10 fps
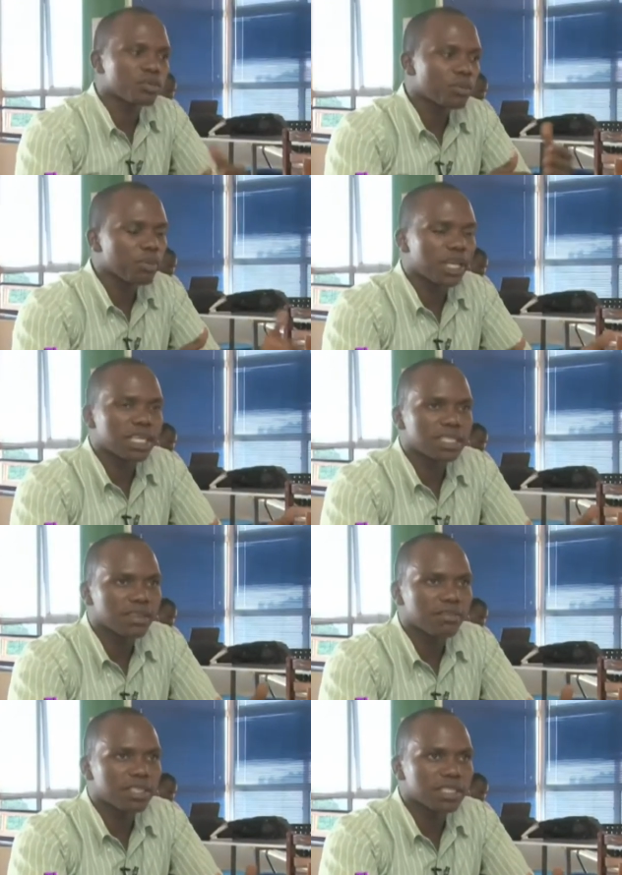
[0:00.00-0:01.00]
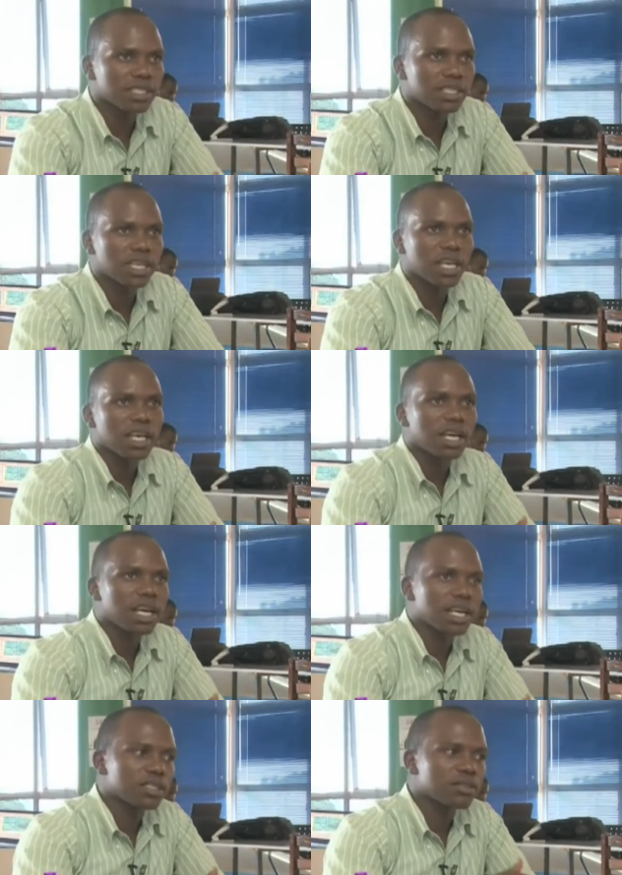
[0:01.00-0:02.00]
to mobilize savings,
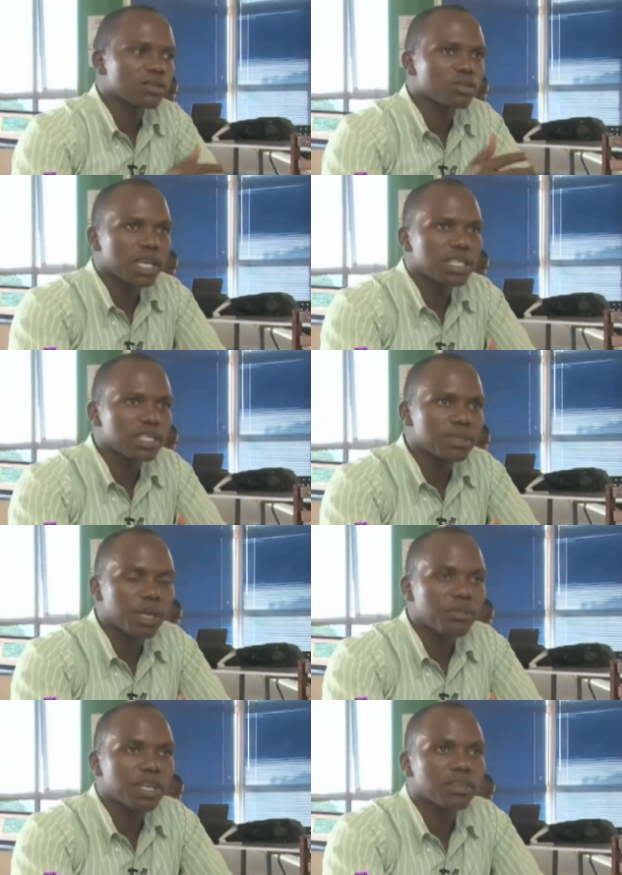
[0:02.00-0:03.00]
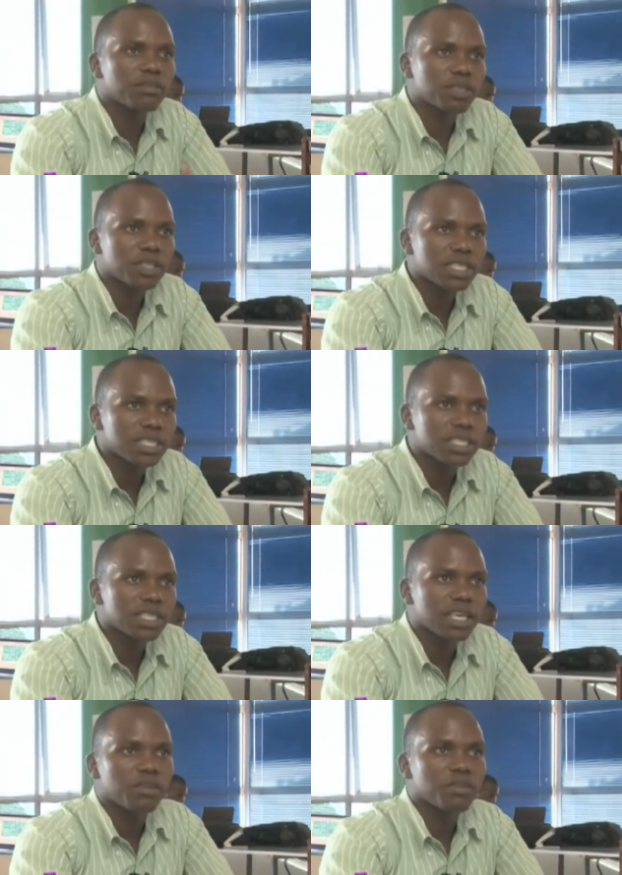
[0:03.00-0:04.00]
to get payment of loans
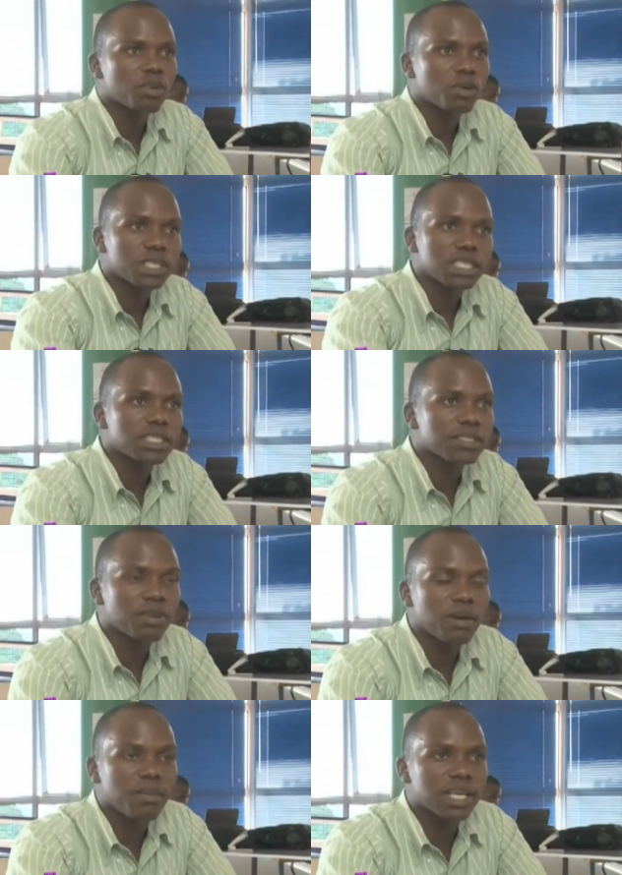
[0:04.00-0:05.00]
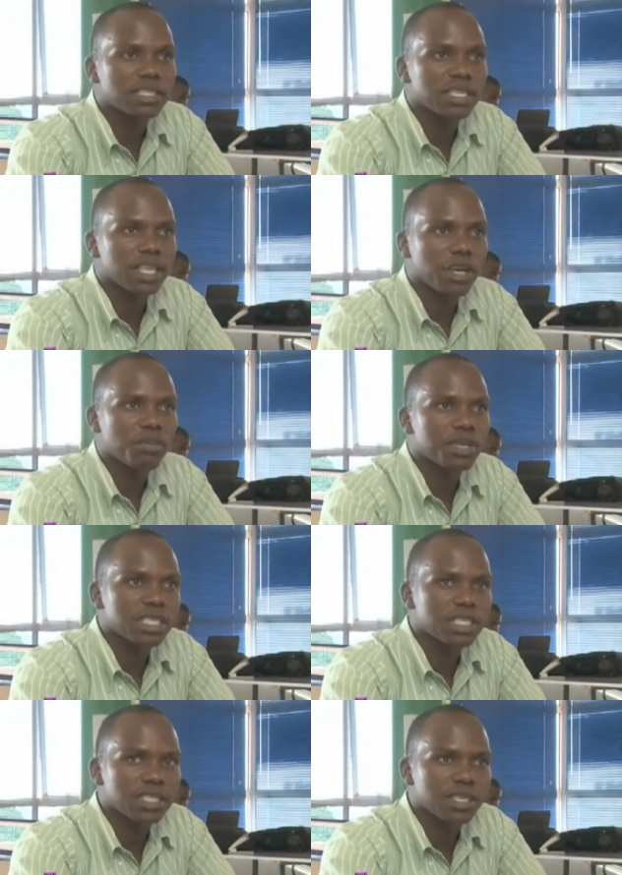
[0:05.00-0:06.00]
from these farmers in the
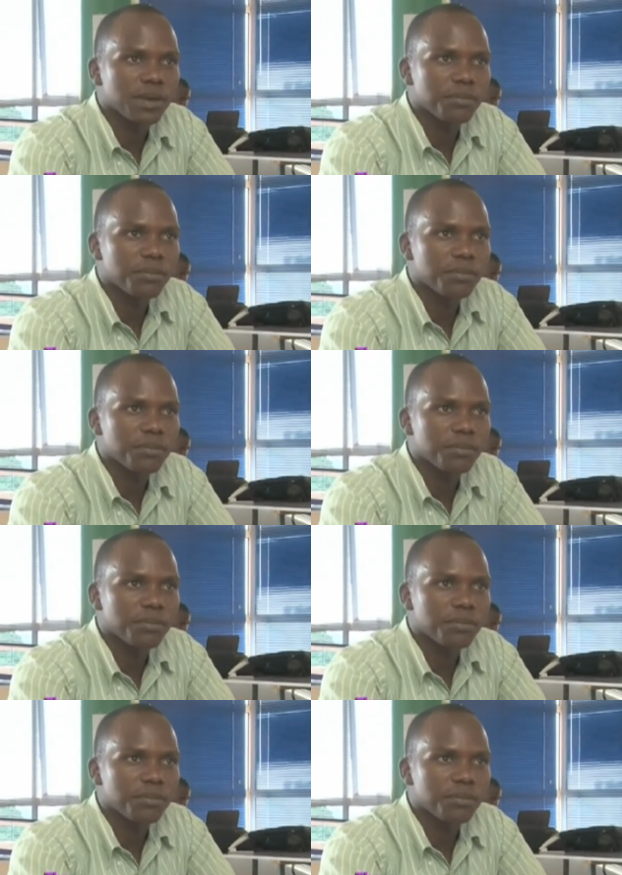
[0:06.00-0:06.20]
communities.